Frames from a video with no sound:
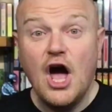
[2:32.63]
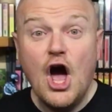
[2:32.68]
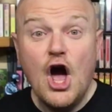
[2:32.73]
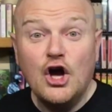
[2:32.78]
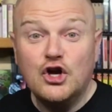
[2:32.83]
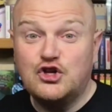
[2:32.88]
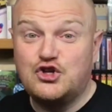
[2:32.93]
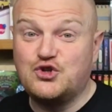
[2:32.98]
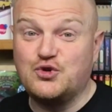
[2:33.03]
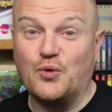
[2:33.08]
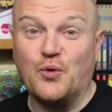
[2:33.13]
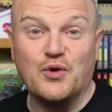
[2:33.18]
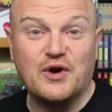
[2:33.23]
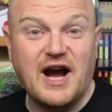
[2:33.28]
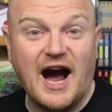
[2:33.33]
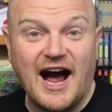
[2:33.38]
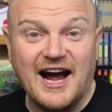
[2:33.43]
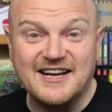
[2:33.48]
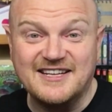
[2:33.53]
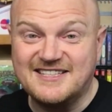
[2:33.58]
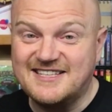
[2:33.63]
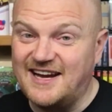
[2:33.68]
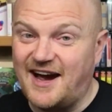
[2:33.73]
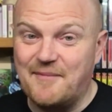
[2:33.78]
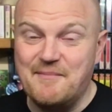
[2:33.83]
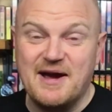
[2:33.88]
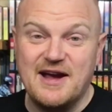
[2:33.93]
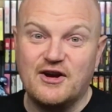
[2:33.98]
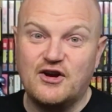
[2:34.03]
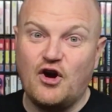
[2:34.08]
So guys, I
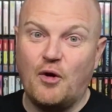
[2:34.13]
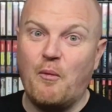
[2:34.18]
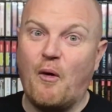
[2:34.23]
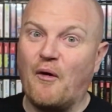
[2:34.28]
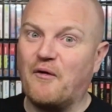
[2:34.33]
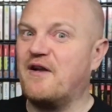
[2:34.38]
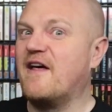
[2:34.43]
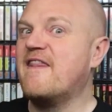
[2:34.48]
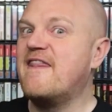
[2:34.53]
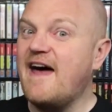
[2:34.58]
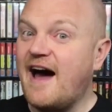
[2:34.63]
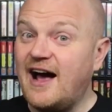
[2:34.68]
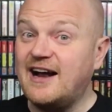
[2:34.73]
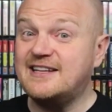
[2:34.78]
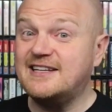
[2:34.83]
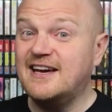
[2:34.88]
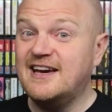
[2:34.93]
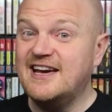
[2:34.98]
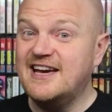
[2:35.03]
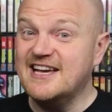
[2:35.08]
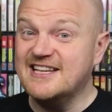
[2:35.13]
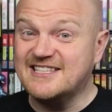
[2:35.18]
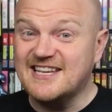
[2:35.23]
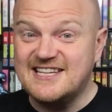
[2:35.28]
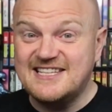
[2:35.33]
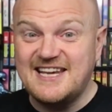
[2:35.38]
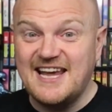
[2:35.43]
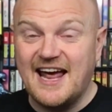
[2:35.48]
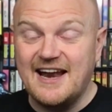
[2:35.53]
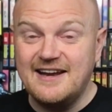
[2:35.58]
mean, come on, that is the
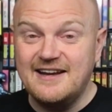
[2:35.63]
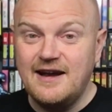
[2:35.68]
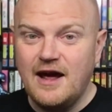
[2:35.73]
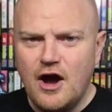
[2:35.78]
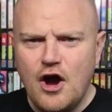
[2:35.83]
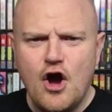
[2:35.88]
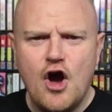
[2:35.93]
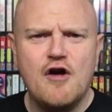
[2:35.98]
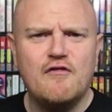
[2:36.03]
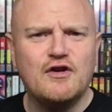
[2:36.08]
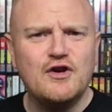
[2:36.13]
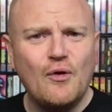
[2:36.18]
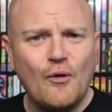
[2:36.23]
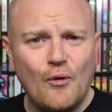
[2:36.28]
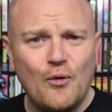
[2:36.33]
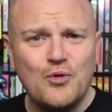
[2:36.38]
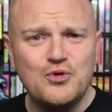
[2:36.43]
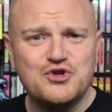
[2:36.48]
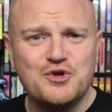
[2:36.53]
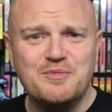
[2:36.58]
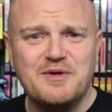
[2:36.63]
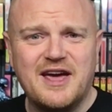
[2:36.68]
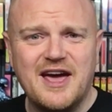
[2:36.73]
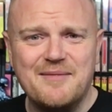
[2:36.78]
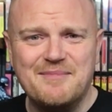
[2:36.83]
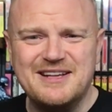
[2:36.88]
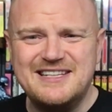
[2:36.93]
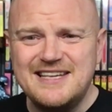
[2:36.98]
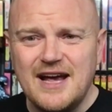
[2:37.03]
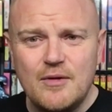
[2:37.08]
setting of an awesome game. It
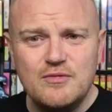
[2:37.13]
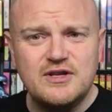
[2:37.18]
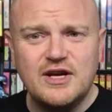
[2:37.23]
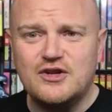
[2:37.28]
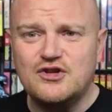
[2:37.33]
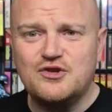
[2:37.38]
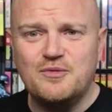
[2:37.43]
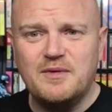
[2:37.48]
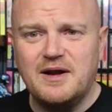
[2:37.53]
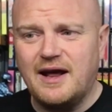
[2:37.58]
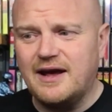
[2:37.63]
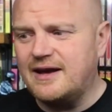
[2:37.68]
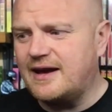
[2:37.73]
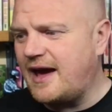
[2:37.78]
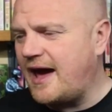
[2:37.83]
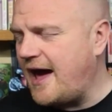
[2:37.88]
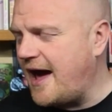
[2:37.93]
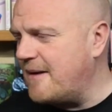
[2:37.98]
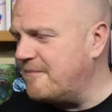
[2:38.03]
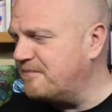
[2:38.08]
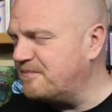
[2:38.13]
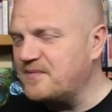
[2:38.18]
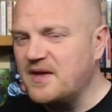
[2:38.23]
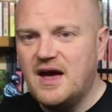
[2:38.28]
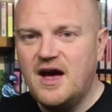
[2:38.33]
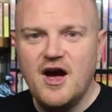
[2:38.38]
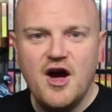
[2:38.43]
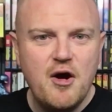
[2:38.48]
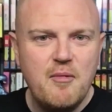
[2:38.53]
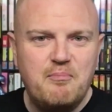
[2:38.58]
sounds like something like
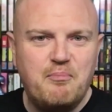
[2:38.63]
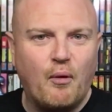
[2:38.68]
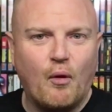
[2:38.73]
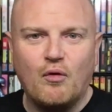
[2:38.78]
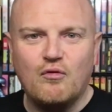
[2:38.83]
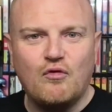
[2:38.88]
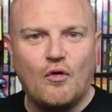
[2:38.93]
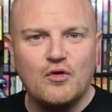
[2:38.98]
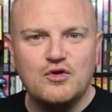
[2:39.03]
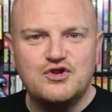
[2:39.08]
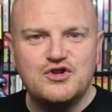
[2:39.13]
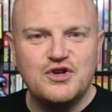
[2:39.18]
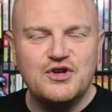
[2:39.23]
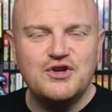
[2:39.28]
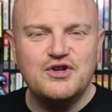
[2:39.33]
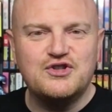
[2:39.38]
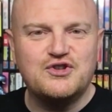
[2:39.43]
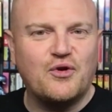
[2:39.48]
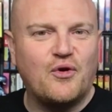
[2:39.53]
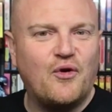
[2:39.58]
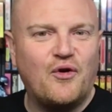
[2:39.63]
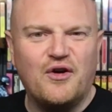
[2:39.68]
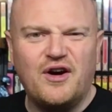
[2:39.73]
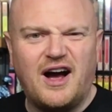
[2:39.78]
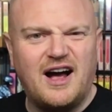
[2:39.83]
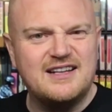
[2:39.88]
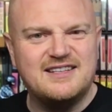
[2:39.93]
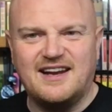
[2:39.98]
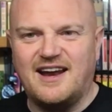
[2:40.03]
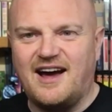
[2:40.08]
Buck Rogers or, I
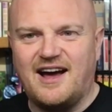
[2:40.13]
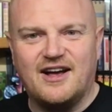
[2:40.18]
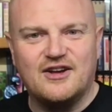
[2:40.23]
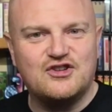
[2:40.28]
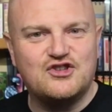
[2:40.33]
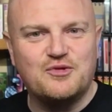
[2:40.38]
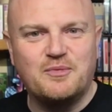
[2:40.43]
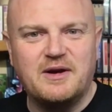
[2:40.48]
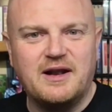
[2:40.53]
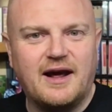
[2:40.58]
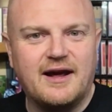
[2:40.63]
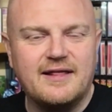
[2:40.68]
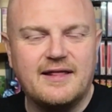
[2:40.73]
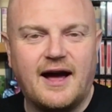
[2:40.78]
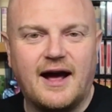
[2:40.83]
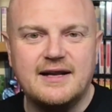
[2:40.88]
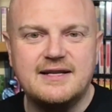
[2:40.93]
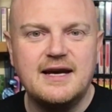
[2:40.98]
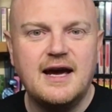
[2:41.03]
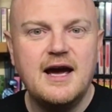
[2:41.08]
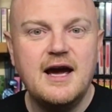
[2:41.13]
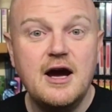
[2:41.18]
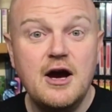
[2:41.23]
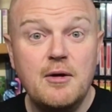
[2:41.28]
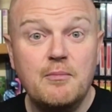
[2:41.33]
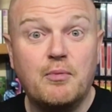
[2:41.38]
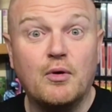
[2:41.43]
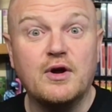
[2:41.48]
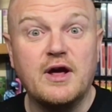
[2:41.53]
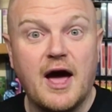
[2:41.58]
don't know, something like that.
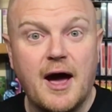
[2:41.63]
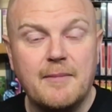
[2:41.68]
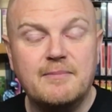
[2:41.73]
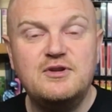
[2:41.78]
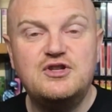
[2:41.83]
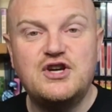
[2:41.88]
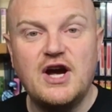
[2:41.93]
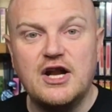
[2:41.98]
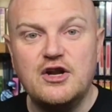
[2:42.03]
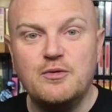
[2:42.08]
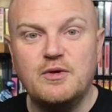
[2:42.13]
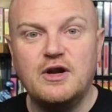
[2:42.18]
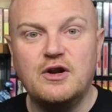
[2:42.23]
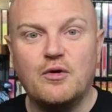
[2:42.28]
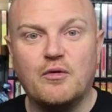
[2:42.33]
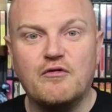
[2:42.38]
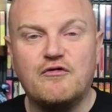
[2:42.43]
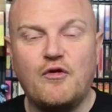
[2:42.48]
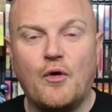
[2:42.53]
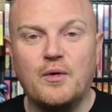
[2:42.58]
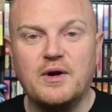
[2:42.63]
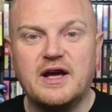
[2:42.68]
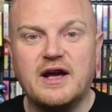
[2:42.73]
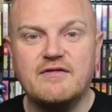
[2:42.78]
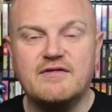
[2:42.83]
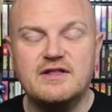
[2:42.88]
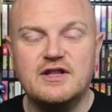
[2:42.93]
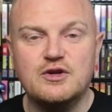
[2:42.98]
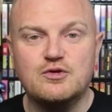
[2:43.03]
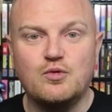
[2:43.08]
But yeah, genuinely looking forward to giving
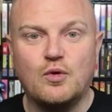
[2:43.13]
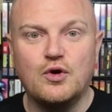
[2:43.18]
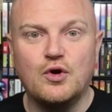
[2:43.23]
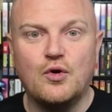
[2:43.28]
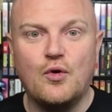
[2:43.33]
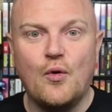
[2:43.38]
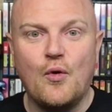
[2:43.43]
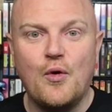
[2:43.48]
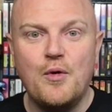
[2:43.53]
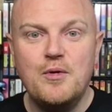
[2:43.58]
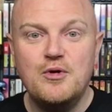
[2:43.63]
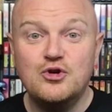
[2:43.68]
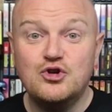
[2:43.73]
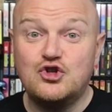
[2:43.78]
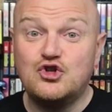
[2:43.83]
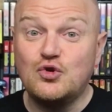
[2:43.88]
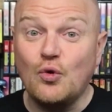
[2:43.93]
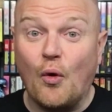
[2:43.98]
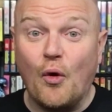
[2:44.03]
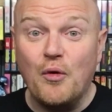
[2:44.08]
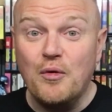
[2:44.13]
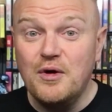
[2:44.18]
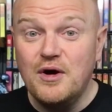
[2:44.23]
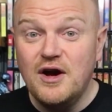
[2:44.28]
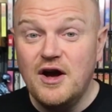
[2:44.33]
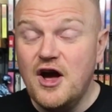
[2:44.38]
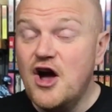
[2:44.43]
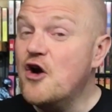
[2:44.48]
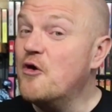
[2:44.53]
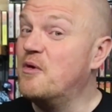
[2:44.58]
this one a go. So,
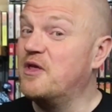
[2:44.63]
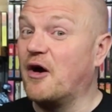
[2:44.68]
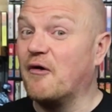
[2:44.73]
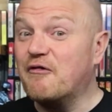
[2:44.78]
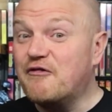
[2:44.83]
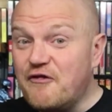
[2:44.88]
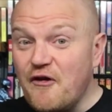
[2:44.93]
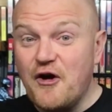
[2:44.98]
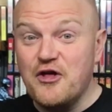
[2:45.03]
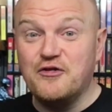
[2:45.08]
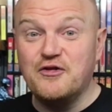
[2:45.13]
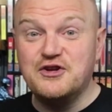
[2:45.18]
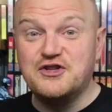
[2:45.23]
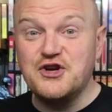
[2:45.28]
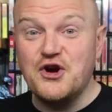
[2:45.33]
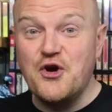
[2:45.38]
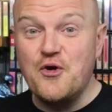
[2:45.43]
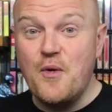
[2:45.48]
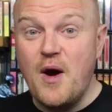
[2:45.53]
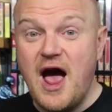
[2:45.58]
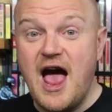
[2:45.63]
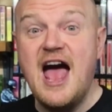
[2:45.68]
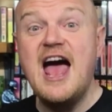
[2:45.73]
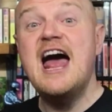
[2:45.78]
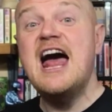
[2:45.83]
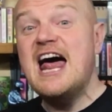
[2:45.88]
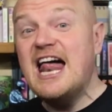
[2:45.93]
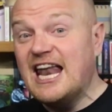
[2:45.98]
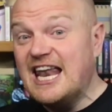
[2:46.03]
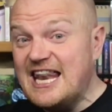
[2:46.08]
without further ado,
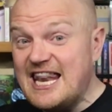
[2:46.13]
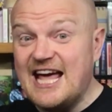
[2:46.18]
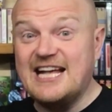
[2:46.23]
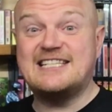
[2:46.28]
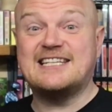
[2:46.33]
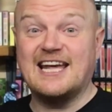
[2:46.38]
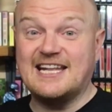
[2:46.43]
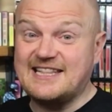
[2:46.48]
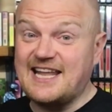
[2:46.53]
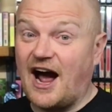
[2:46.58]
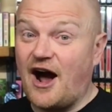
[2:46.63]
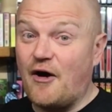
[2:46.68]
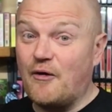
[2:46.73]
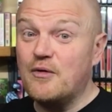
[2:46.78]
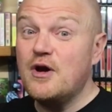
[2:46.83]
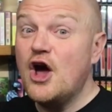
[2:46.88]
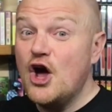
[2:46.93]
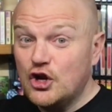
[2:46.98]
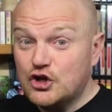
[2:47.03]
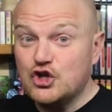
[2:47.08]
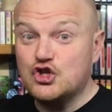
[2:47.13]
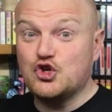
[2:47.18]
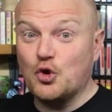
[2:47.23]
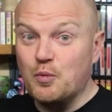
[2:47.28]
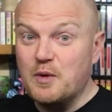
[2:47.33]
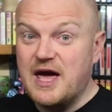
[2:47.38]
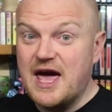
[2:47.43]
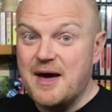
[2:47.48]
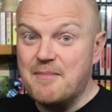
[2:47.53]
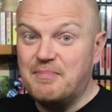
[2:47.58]
let's get down to some
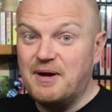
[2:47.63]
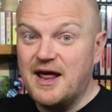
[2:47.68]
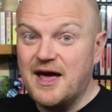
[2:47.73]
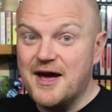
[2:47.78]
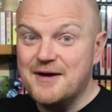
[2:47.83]
gameplay.